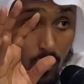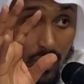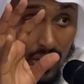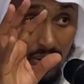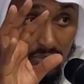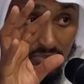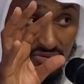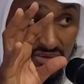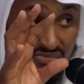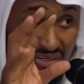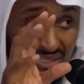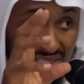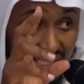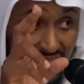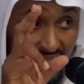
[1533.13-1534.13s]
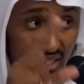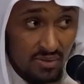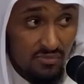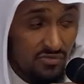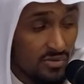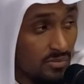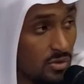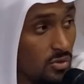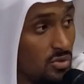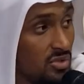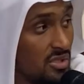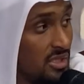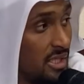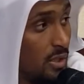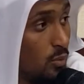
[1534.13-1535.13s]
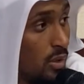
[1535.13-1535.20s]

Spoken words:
we're preventing them from using their